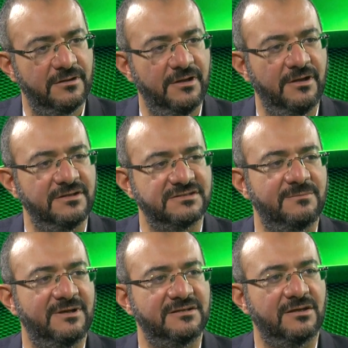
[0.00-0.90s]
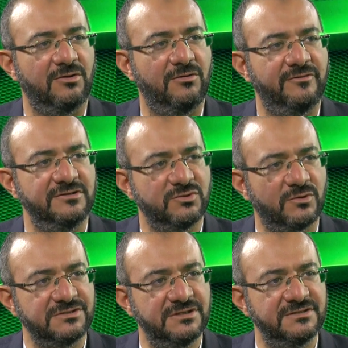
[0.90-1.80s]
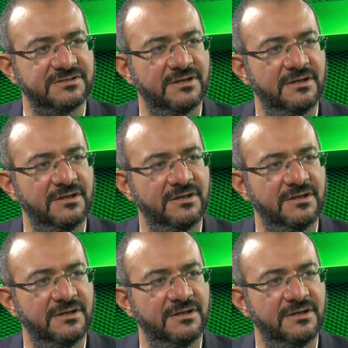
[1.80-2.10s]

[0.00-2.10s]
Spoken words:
is a matter of resources,